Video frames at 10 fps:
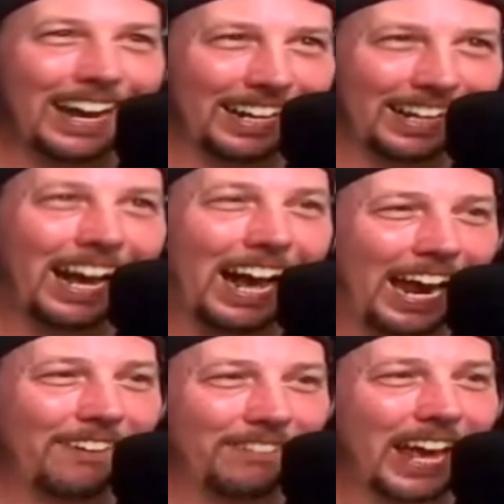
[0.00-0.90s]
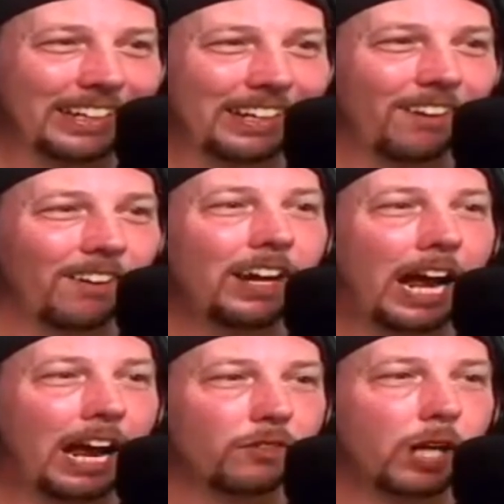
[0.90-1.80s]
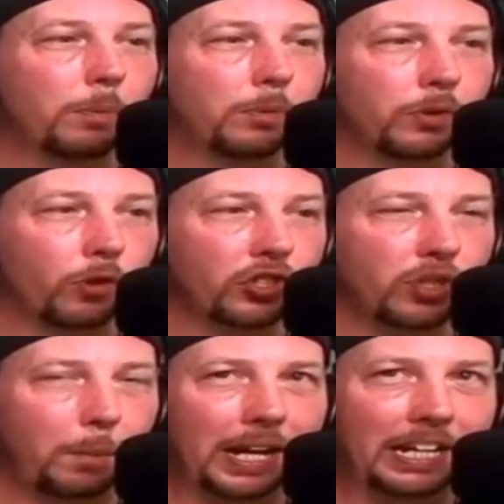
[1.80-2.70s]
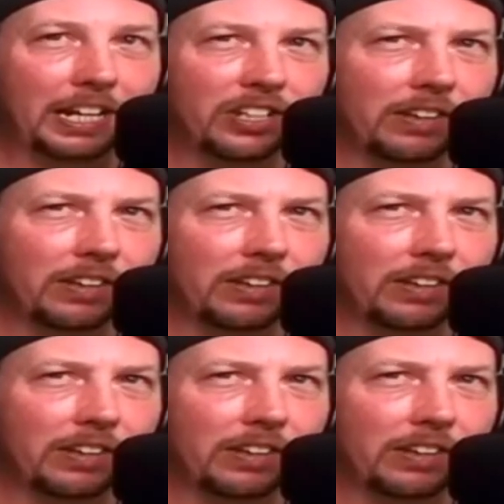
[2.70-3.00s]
Yeah, I have that there. I have a couple of WrestleManias.